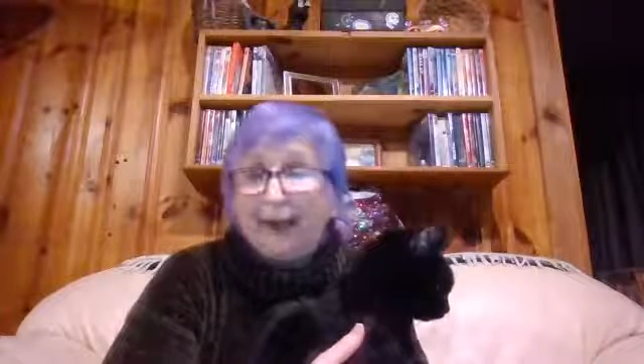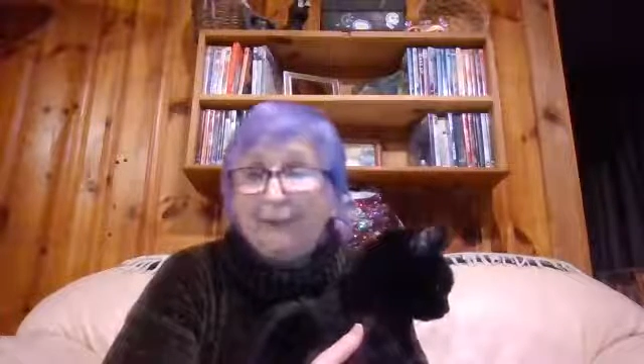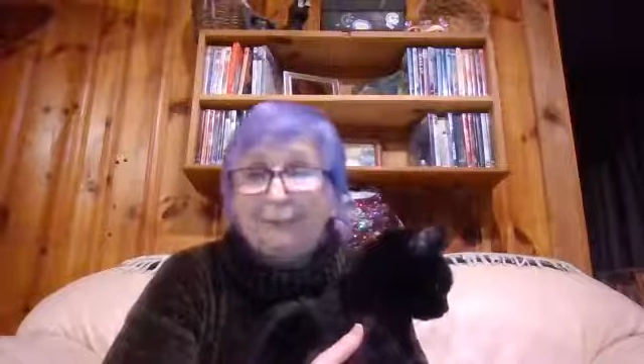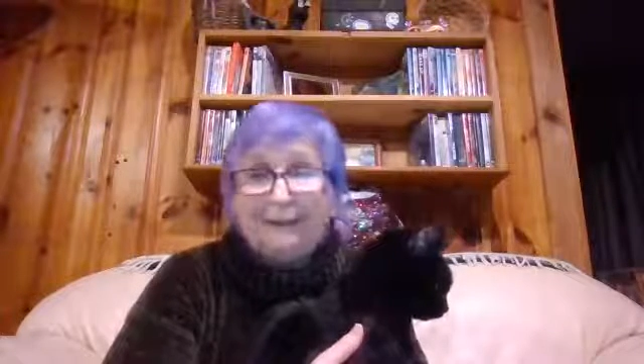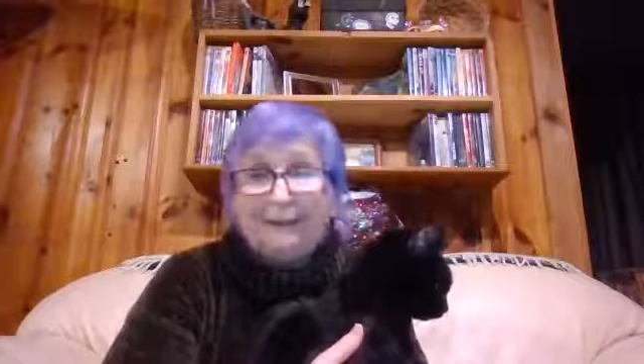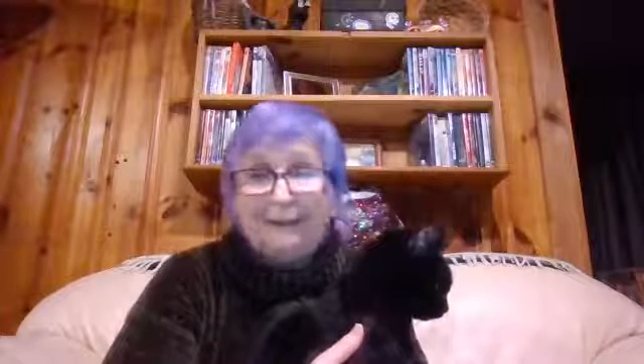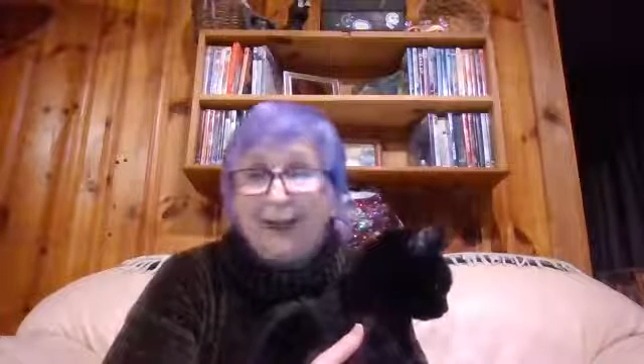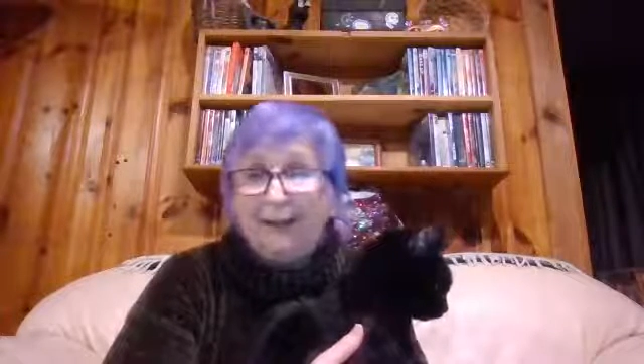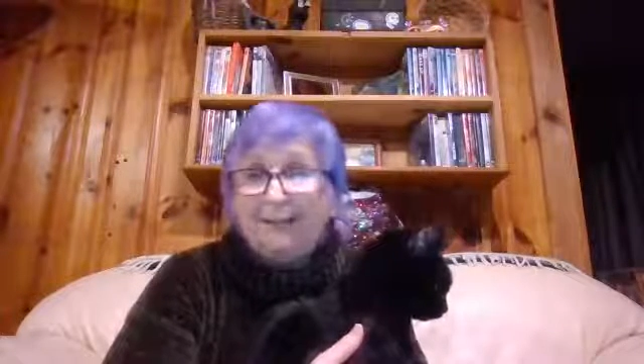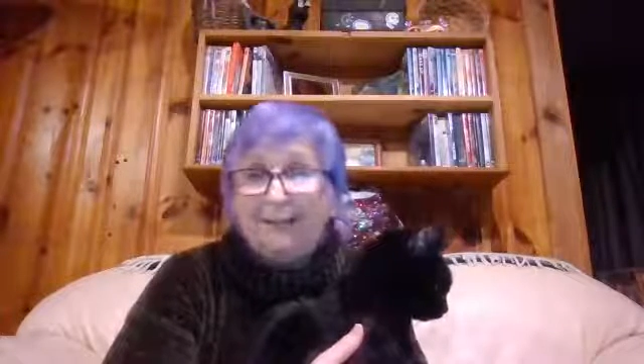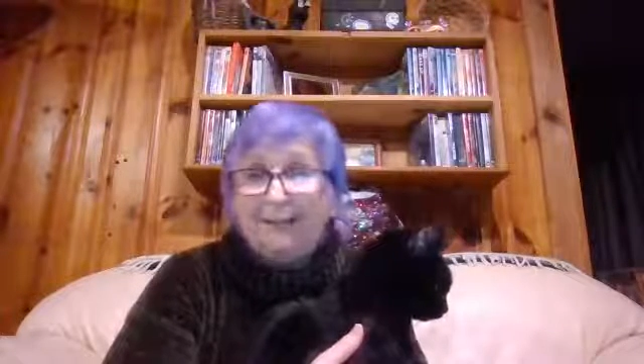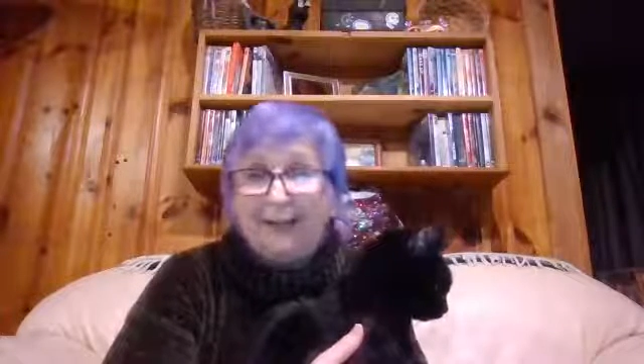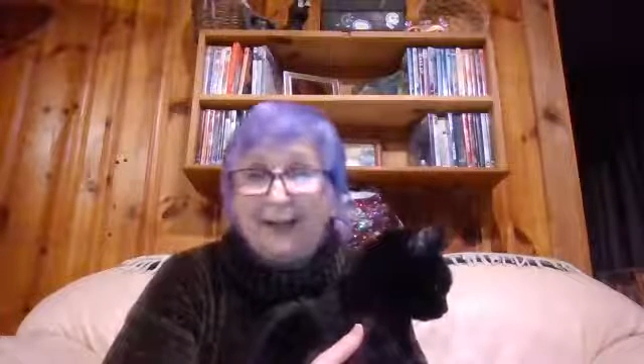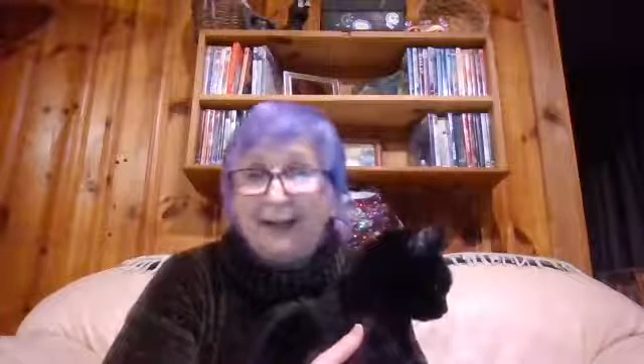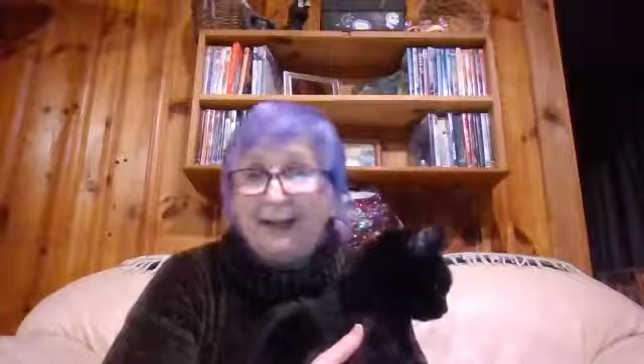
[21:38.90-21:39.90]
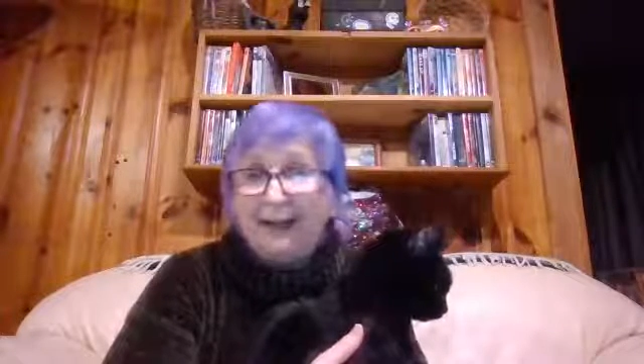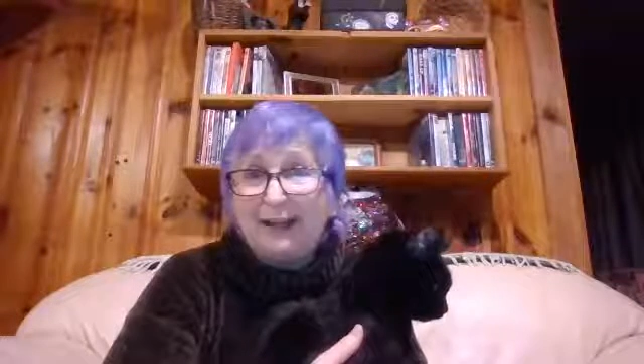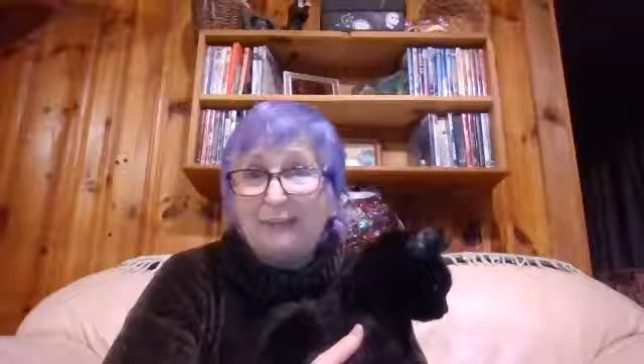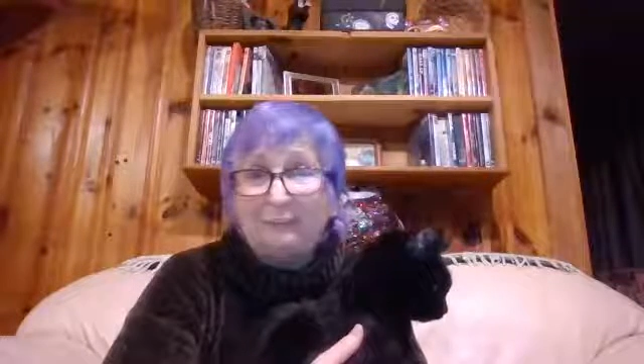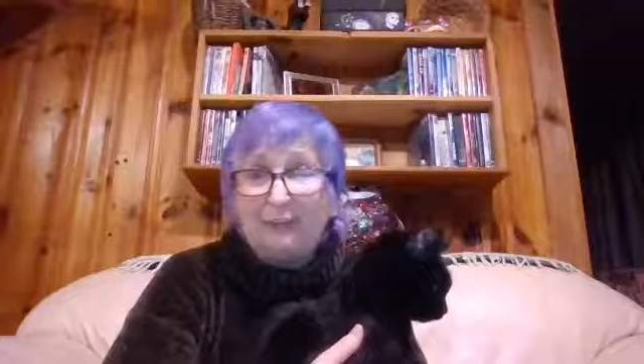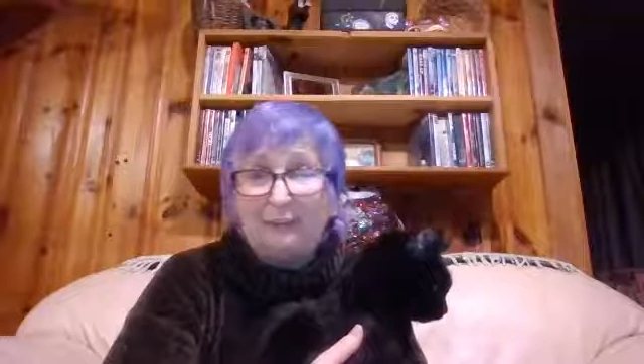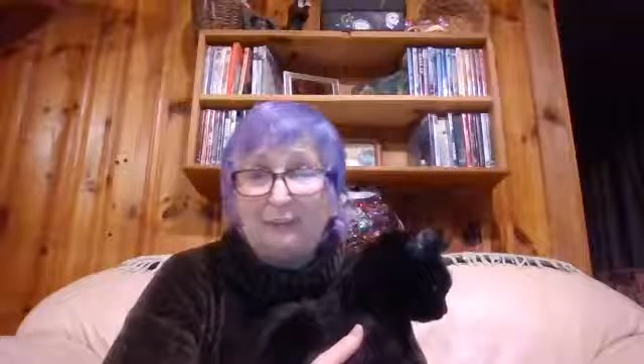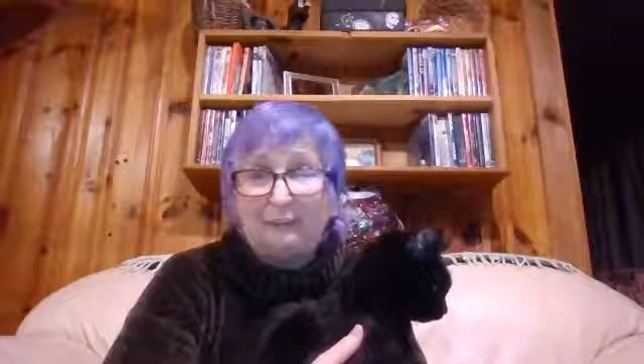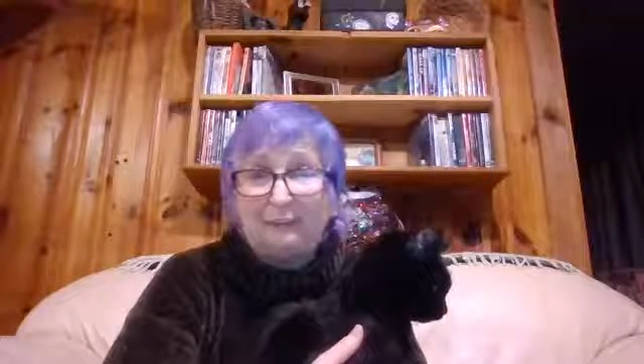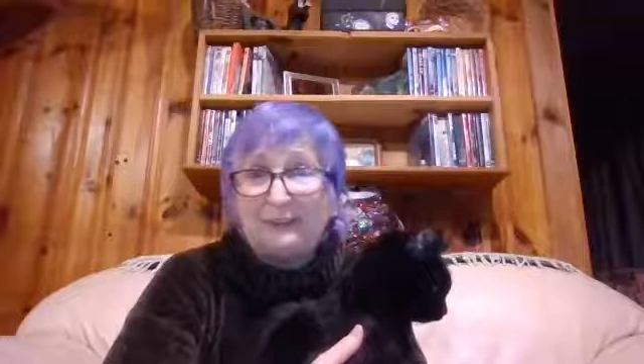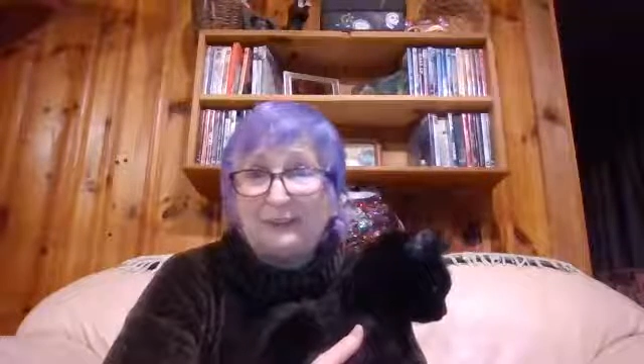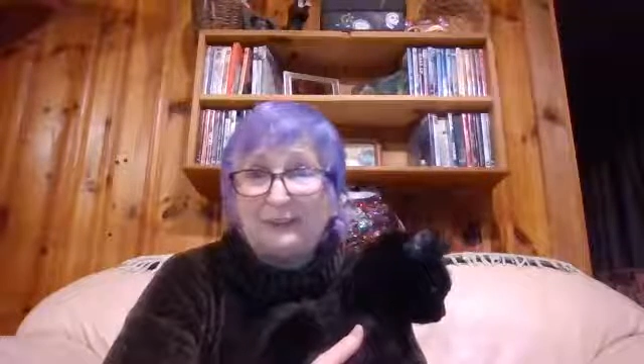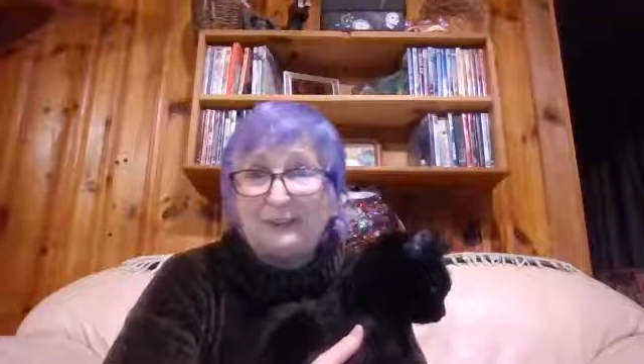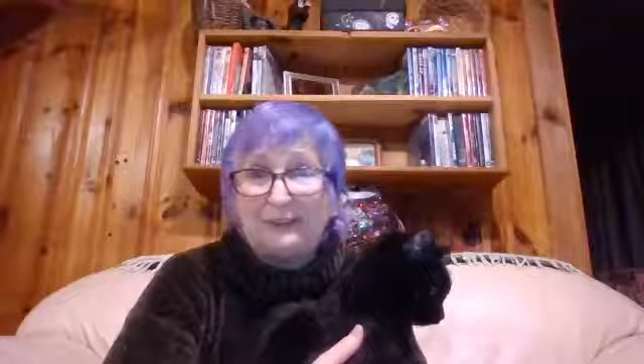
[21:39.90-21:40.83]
I'm a child of God. I'm perfect,